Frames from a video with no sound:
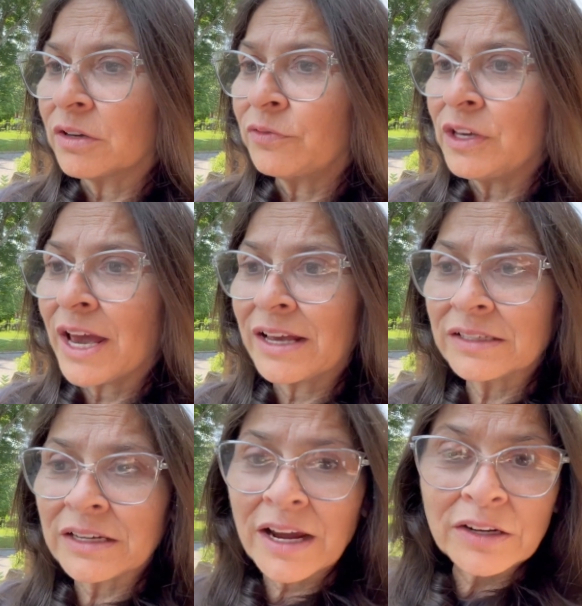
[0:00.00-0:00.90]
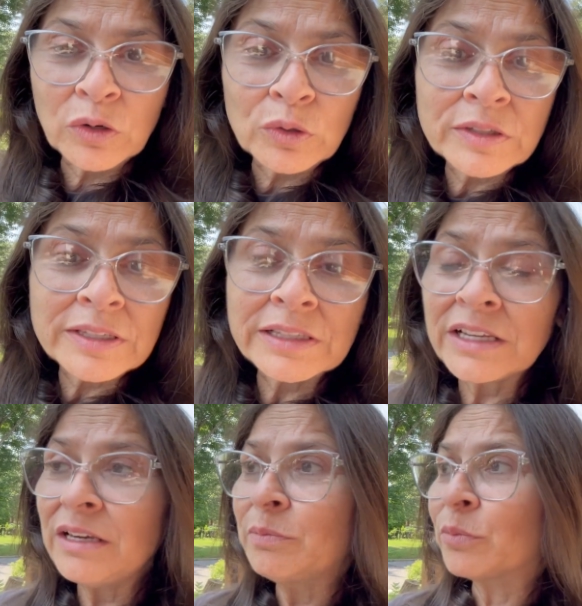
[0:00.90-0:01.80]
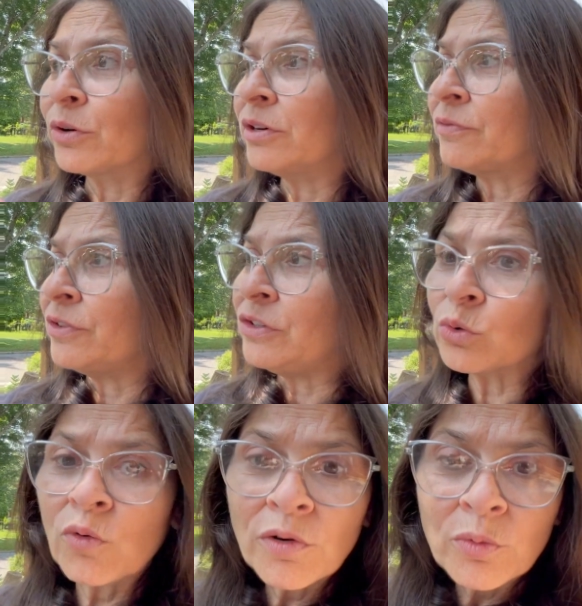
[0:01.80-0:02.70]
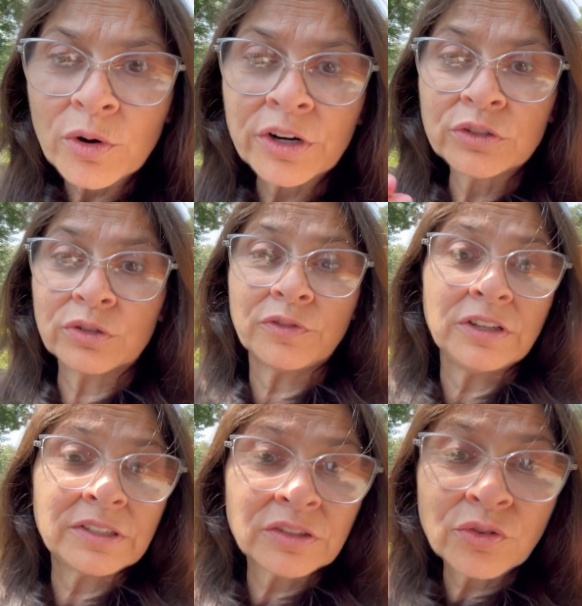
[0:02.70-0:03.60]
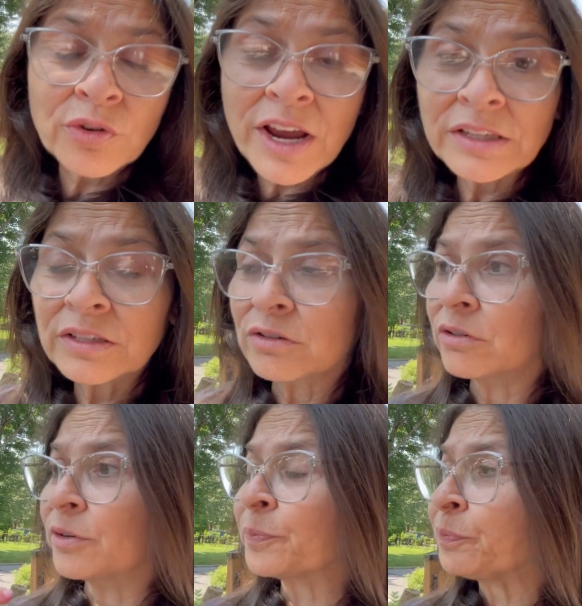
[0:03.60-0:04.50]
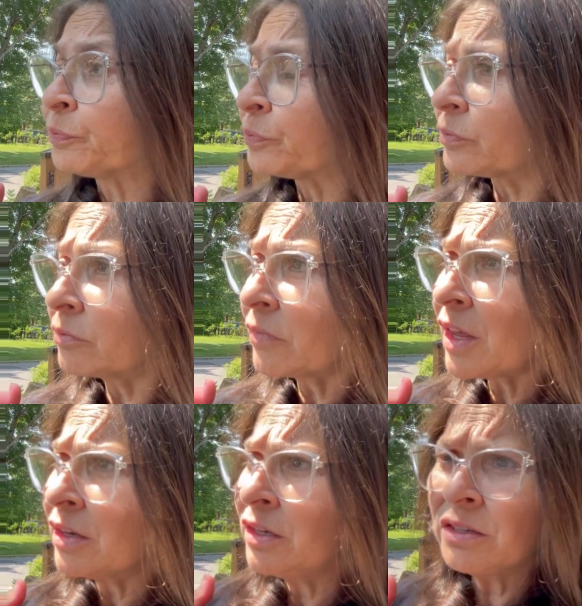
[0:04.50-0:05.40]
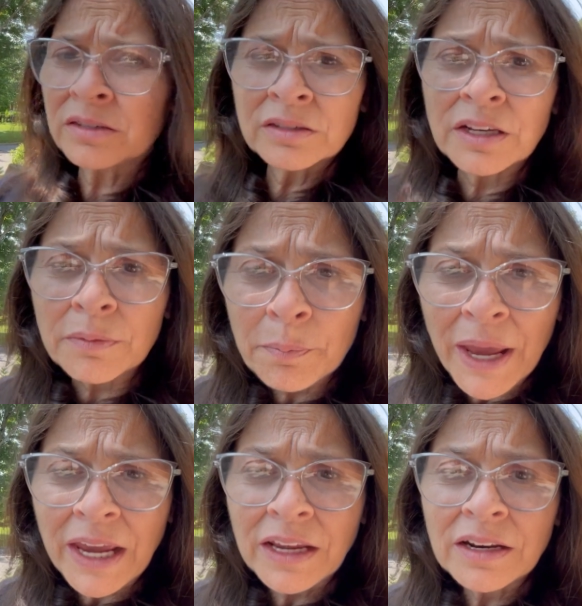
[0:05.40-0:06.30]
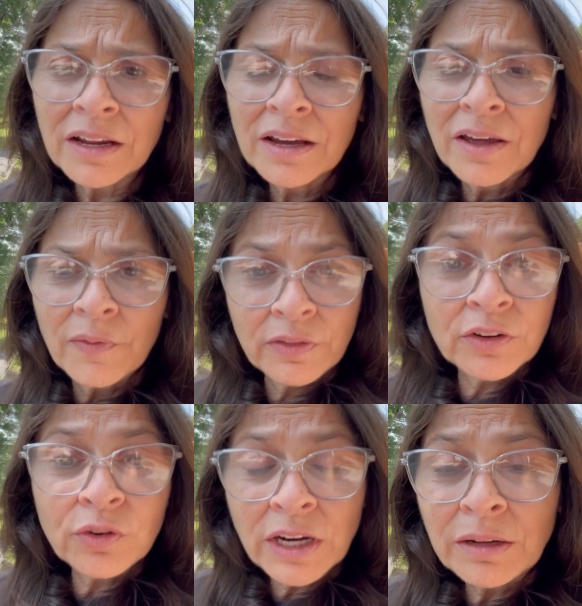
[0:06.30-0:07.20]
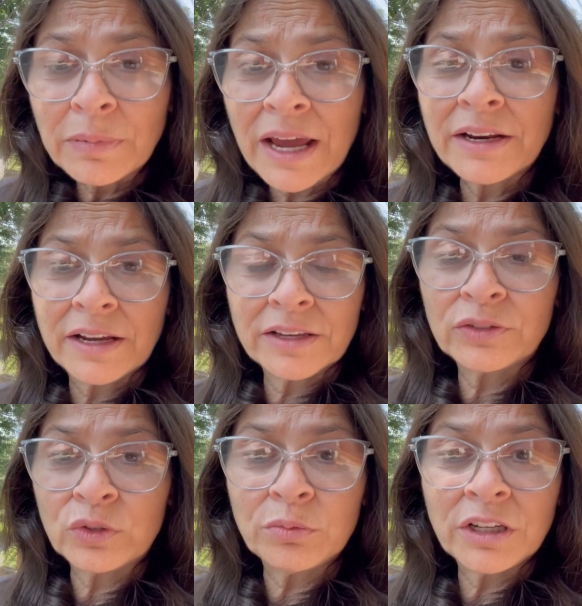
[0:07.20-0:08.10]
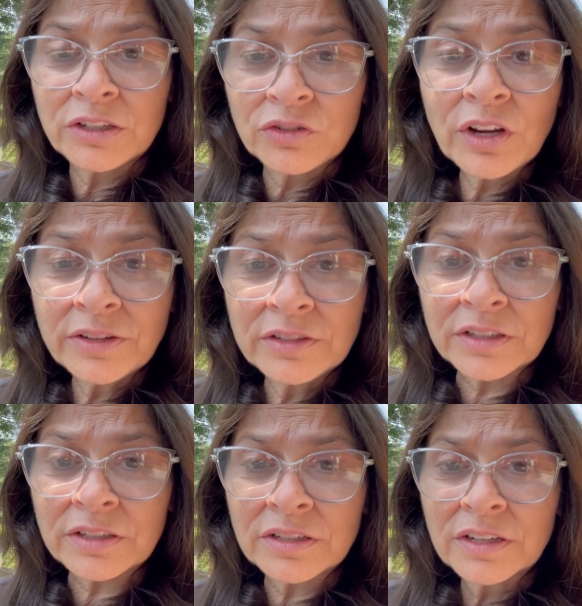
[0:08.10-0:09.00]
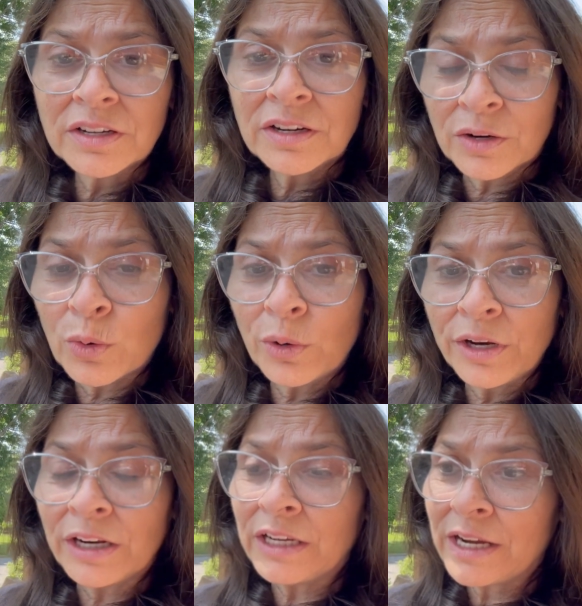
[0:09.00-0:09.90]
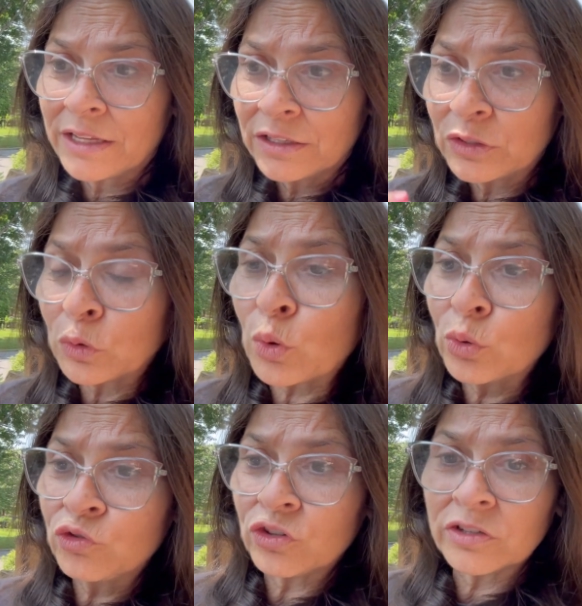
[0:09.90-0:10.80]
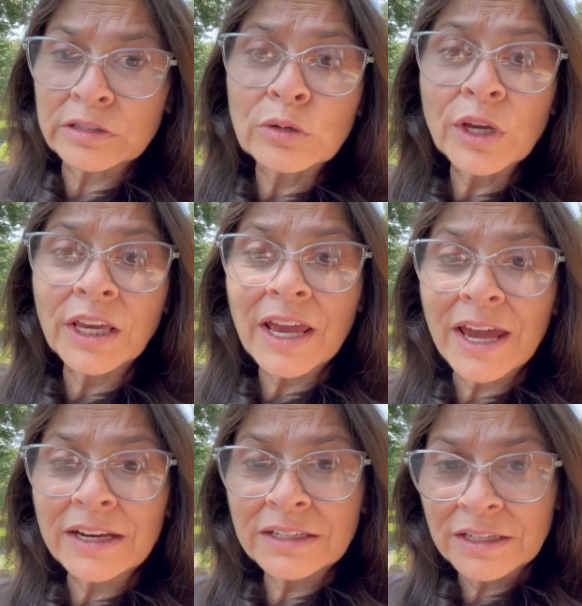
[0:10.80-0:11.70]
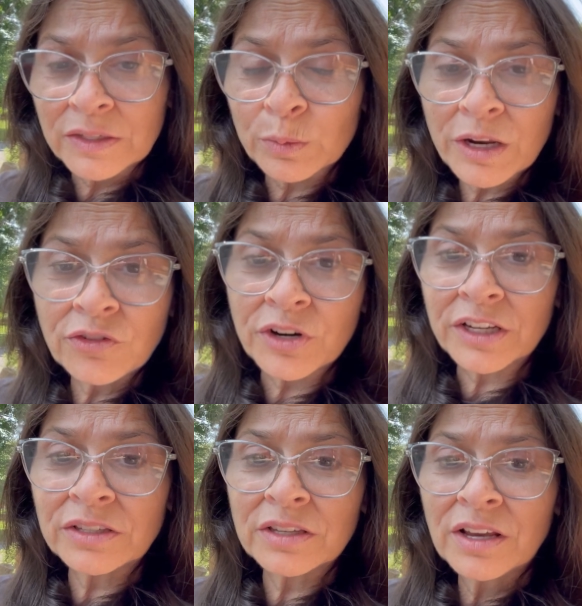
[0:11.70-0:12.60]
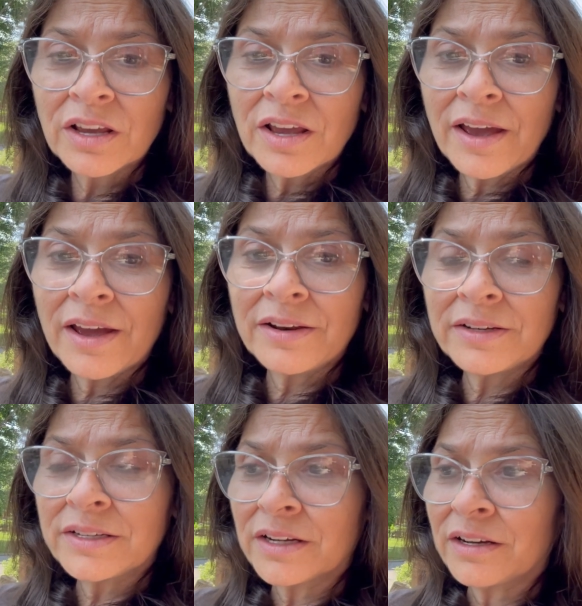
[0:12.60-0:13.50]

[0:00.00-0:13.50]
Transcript: if he hasn't had a good sleep, or if he's overworked, or if he's stressed, or he's in pain, then the training plan has to be adjusted accordingly. And then the coach is looking at his metrics and